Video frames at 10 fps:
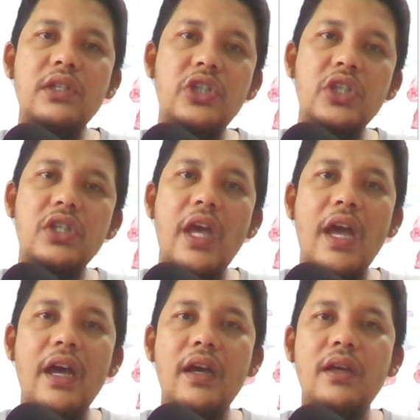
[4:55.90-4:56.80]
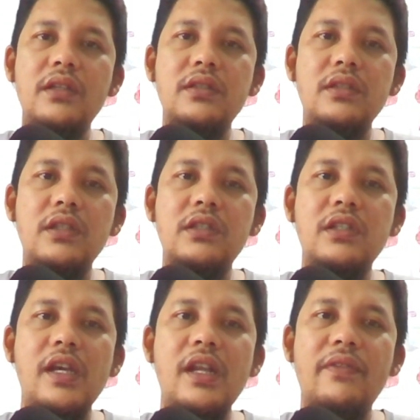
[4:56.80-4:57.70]
Sheet has this
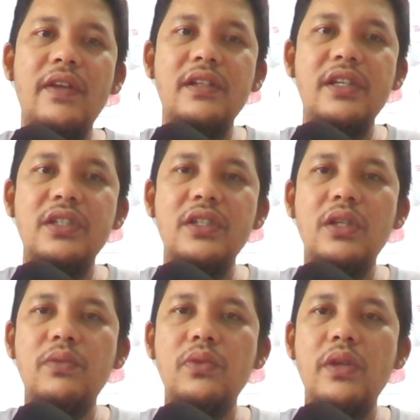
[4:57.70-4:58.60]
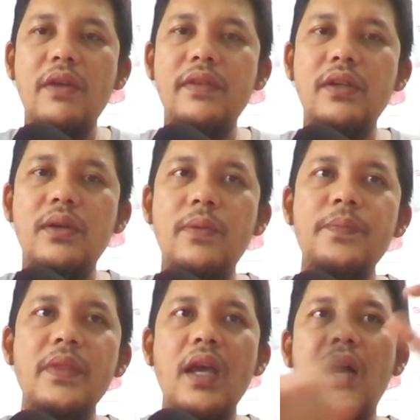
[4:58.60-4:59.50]
data validation. If you never know,
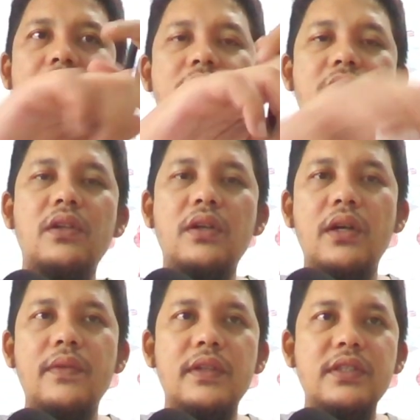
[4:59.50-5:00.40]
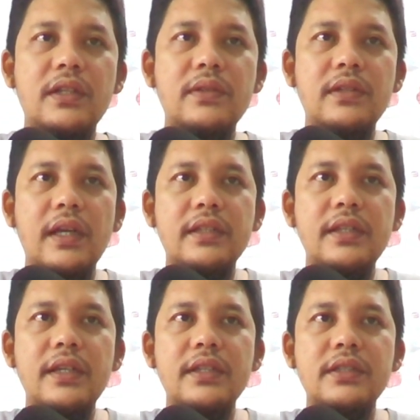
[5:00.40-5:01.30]
I will tell you like
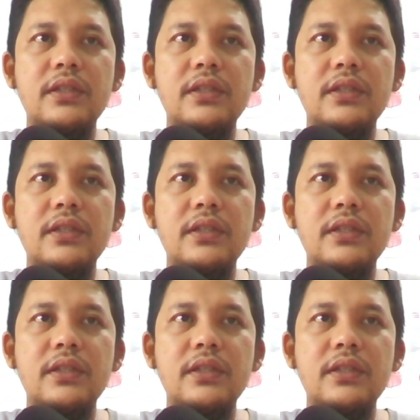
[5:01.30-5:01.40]
this.